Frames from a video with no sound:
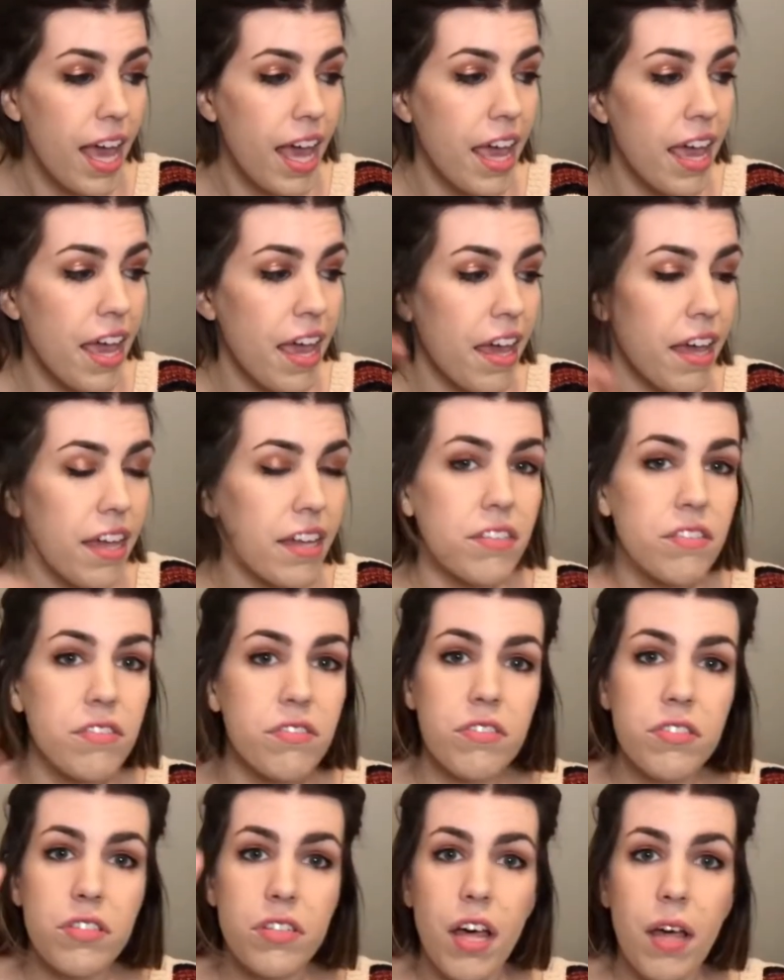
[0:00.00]

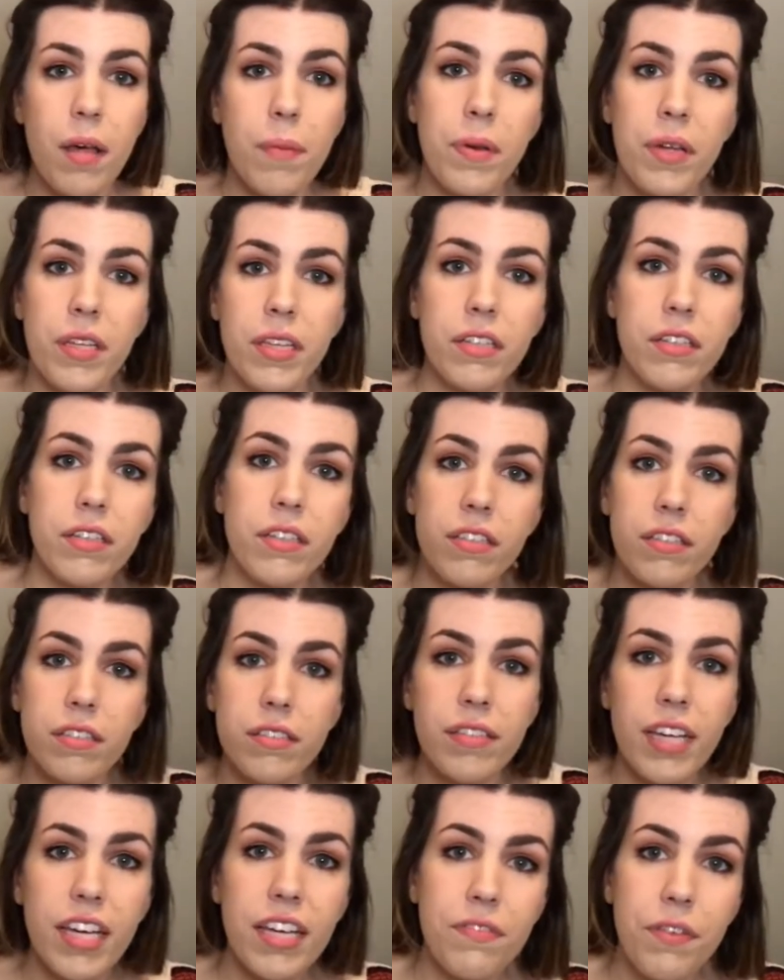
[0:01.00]
and I'll put
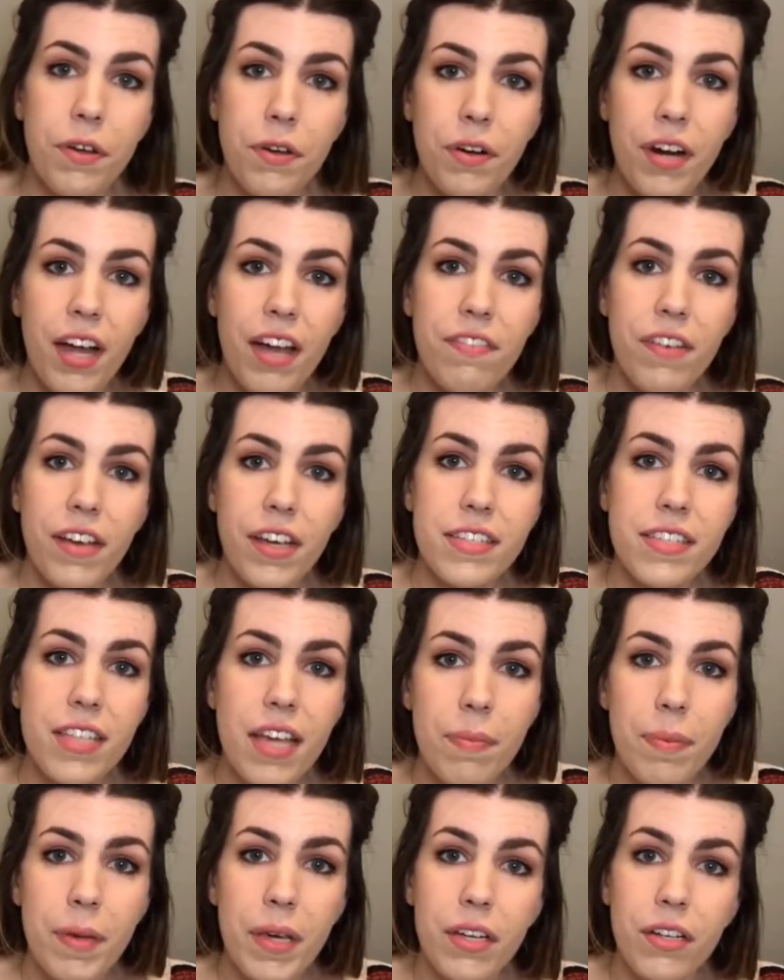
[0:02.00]
little infographics
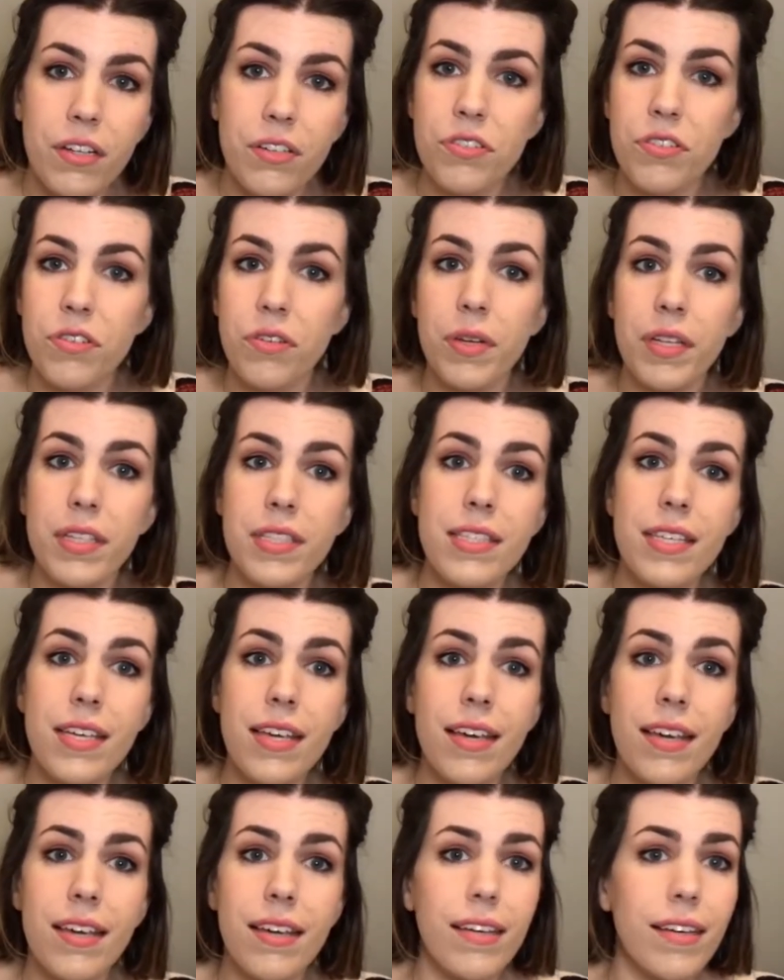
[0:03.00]
up here so you can
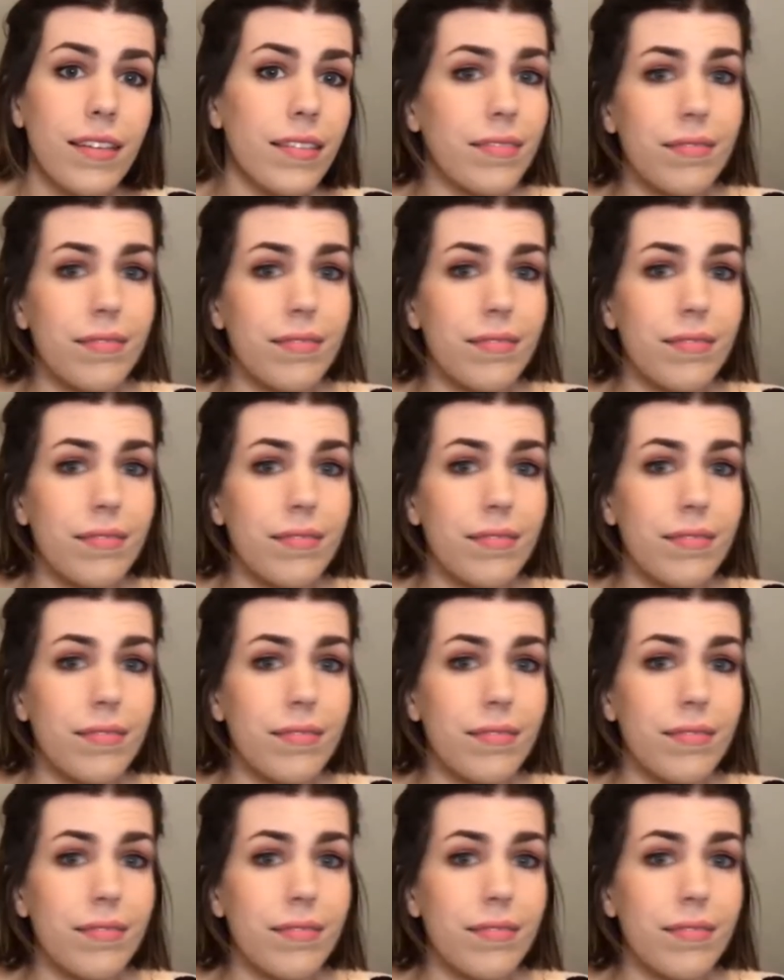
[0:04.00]
see